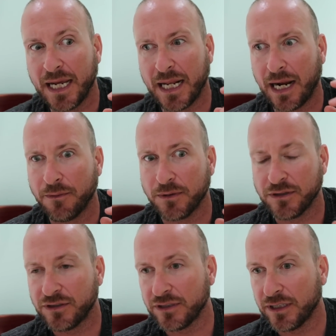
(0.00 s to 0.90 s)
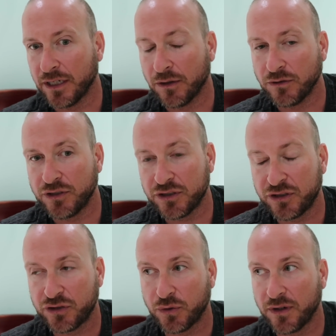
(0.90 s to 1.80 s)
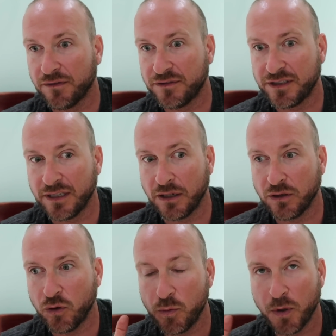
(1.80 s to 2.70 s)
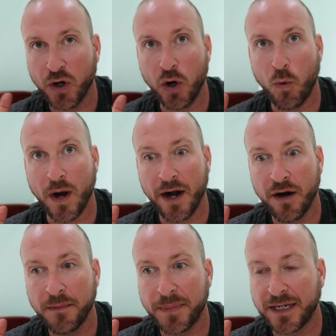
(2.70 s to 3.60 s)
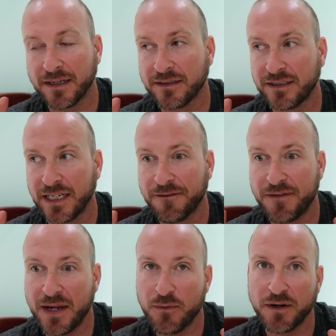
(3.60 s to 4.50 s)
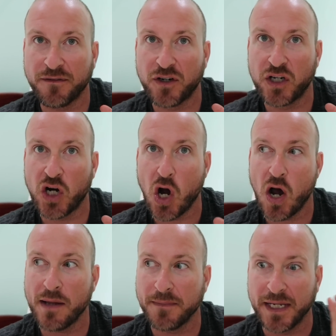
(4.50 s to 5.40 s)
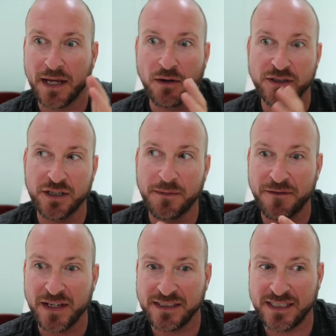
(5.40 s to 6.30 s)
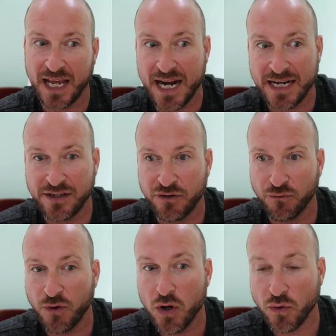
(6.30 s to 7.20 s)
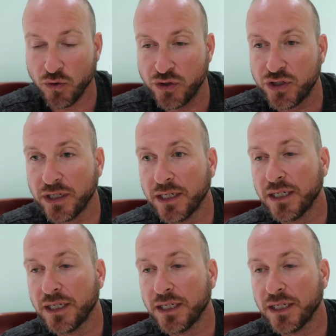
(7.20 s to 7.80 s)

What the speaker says: and I was, you know, just sort of uber aware, because if they would have caught me at some of these dead end roads,